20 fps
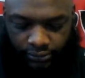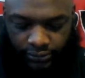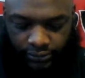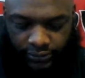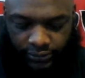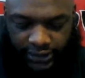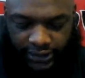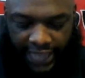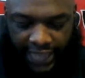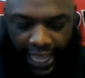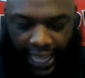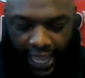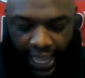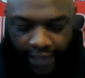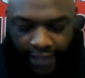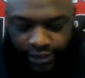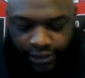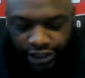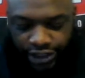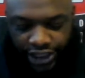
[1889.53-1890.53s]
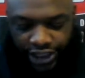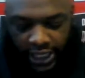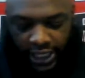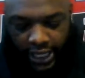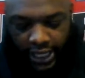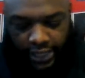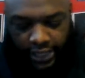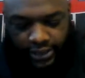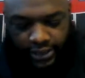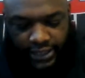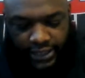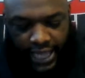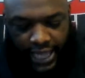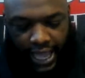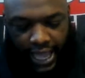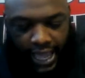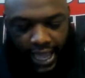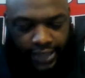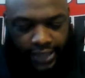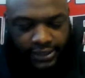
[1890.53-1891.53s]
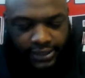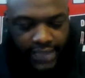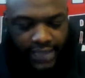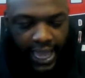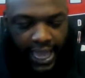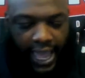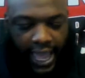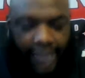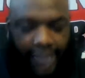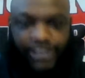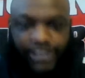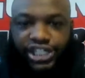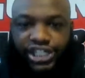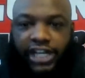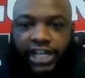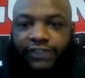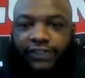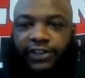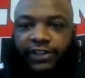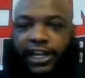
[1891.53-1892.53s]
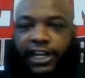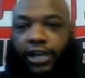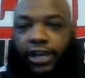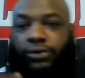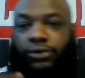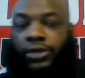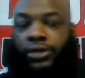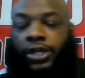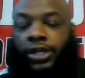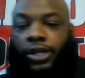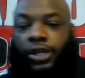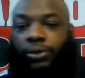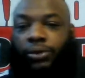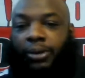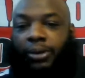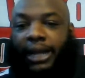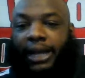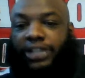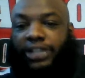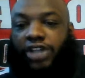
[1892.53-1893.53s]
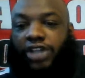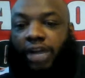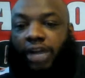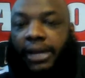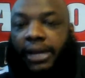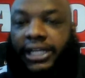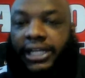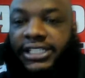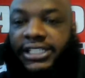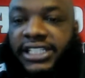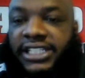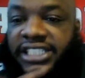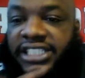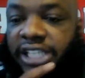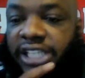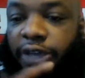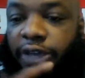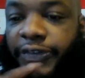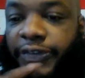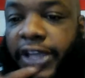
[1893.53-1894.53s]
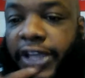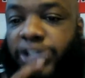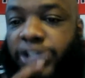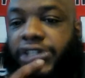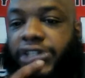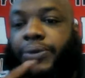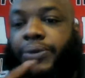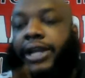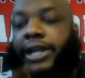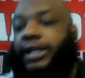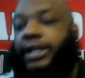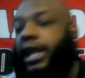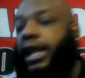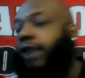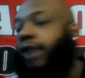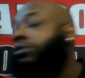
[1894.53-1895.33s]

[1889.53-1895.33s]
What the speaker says: Tag, share, share the video. We about to talk about this ECFL shit right now.